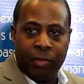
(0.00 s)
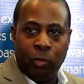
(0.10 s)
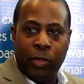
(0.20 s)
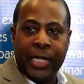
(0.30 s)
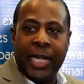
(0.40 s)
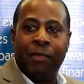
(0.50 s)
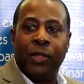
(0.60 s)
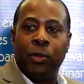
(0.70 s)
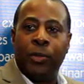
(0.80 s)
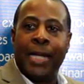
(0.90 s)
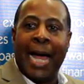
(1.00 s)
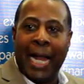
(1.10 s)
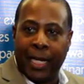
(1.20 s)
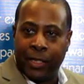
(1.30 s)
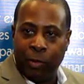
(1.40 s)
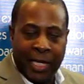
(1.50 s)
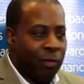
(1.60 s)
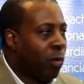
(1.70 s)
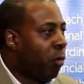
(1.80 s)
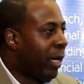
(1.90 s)
We give you knowledge. We
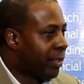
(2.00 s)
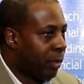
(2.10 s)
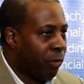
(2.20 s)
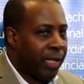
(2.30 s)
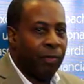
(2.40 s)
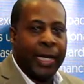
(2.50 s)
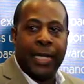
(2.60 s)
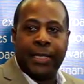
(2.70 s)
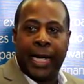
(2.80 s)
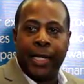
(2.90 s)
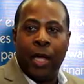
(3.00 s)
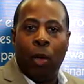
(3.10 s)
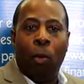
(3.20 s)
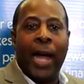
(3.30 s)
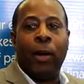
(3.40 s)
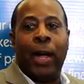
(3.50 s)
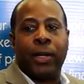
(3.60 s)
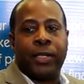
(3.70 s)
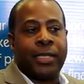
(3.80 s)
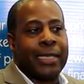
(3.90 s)
give you wisdom. We give you insight. Why do
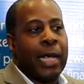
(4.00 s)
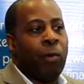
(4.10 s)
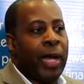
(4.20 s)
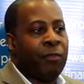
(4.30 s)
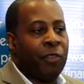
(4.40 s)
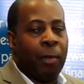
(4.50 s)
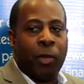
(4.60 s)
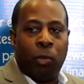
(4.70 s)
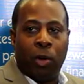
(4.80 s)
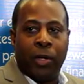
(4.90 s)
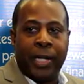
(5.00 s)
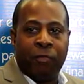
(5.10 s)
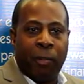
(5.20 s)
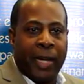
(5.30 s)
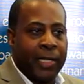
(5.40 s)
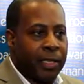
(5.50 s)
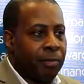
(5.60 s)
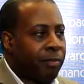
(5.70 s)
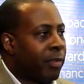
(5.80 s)
I stay away from the word information?